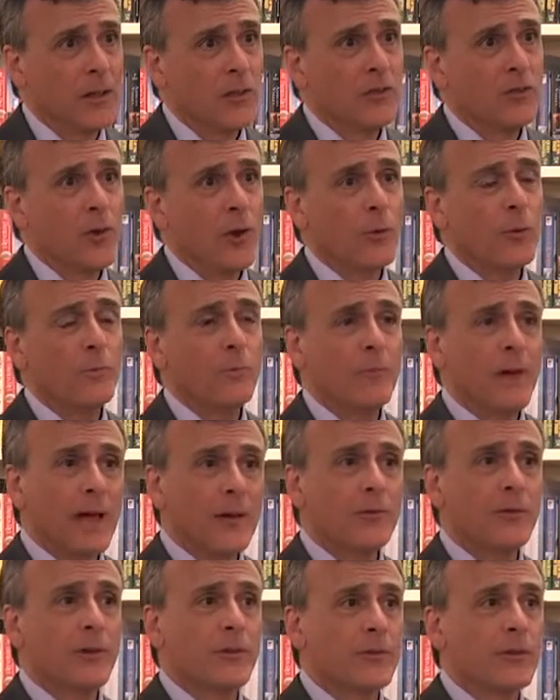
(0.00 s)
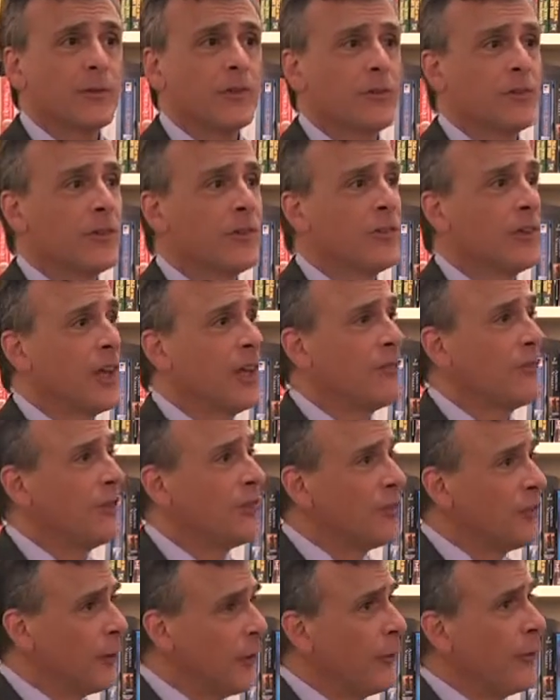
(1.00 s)
So mental illnesses, even
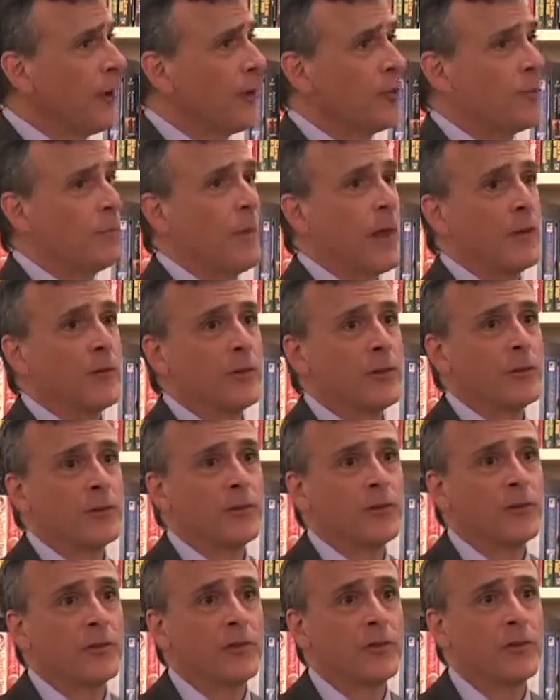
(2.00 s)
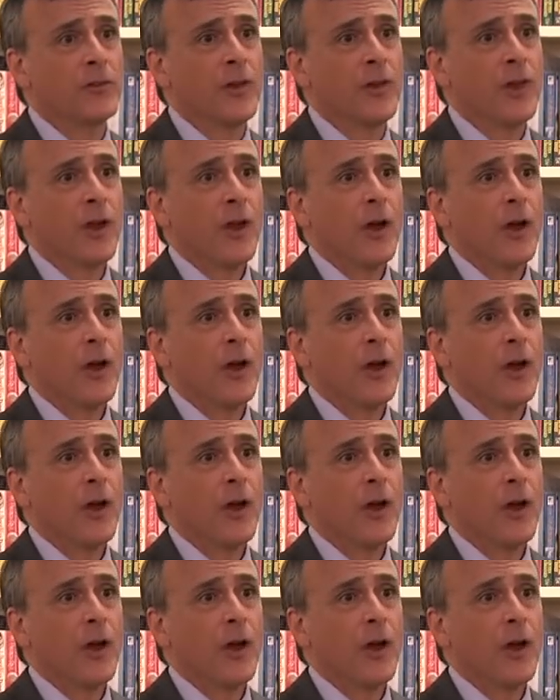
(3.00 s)
serious mental illnesses,